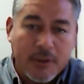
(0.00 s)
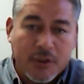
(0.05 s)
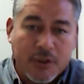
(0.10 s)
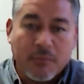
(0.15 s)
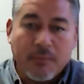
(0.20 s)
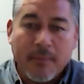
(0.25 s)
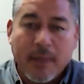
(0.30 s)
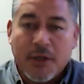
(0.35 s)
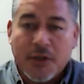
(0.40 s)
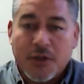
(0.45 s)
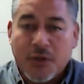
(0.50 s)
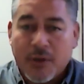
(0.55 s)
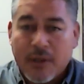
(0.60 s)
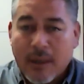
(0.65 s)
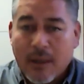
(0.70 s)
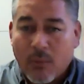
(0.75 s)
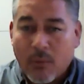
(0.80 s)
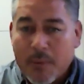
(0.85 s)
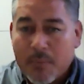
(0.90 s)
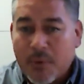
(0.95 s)
to make sure
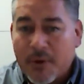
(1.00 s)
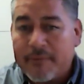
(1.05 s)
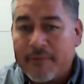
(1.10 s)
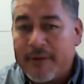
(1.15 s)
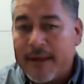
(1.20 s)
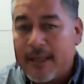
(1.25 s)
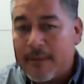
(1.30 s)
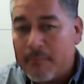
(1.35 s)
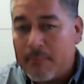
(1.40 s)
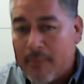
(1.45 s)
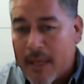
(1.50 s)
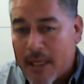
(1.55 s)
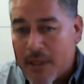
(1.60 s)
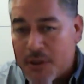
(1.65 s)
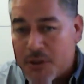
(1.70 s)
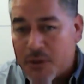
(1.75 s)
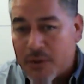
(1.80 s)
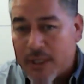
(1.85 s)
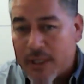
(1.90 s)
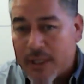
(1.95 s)
that we prevent
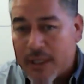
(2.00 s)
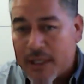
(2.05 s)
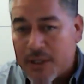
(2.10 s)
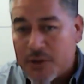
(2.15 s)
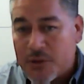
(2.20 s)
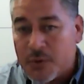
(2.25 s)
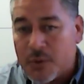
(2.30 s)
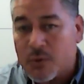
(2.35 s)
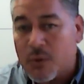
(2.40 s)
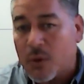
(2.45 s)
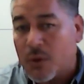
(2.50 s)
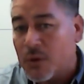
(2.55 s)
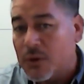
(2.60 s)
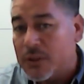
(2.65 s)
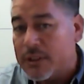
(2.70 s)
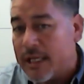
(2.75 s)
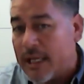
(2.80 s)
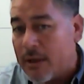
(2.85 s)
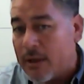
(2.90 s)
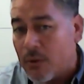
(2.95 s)
major issues or
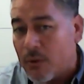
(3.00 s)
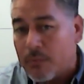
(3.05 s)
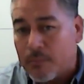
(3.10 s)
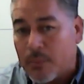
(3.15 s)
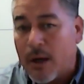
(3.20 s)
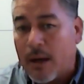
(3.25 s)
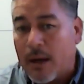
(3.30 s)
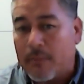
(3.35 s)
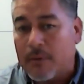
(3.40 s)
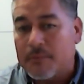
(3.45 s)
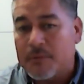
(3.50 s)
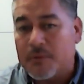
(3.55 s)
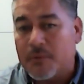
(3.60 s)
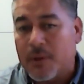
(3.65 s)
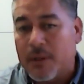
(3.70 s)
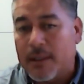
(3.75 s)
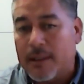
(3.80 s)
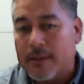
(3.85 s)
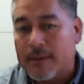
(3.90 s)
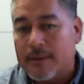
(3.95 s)
continuing problems
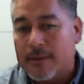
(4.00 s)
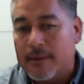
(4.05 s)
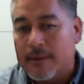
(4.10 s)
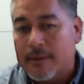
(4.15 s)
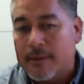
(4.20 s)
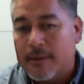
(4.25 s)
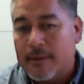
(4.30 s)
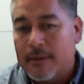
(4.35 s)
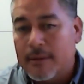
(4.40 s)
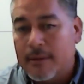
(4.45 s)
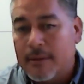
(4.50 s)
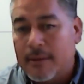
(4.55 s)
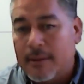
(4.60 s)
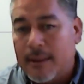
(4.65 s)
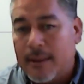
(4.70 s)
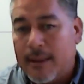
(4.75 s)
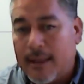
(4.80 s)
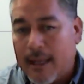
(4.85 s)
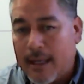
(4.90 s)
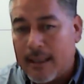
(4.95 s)
for you.
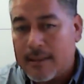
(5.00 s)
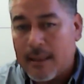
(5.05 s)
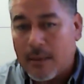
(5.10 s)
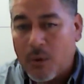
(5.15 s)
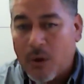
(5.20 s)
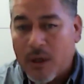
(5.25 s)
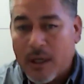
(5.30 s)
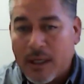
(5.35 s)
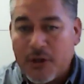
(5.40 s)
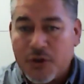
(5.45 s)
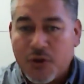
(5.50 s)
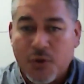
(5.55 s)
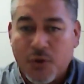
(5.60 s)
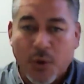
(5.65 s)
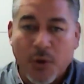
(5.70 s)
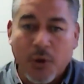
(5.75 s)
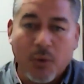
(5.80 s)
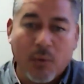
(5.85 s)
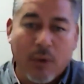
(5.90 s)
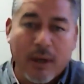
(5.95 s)
At that time, we're going to
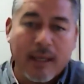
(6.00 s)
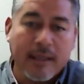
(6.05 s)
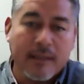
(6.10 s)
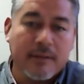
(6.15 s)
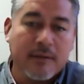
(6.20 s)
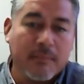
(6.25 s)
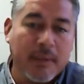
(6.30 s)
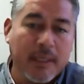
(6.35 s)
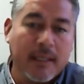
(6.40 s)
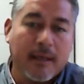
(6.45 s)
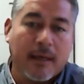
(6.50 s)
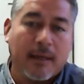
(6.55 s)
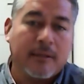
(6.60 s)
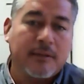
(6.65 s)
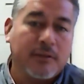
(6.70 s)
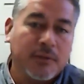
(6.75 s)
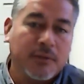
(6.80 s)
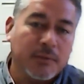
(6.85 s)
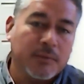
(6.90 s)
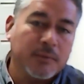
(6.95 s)
show you what needs to be
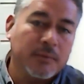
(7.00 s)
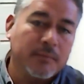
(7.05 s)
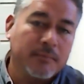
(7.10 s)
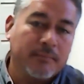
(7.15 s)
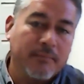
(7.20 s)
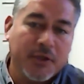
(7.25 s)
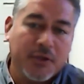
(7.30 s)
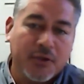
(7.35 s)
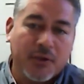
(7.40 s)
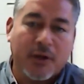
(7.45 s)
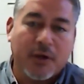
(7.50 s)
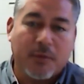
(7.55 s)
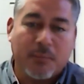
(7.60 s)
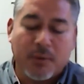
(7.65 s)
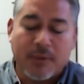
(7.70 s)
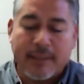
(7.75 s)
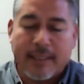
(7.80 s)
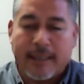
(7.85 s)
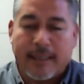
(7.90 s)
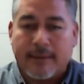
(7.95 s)
done to make sure that you're
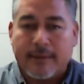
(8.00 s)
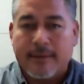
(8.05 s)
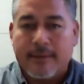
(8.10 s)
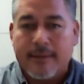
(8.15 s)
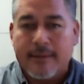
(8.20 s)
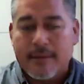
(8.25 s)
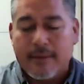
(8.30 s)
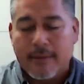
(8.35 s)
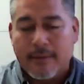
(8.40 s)
protected.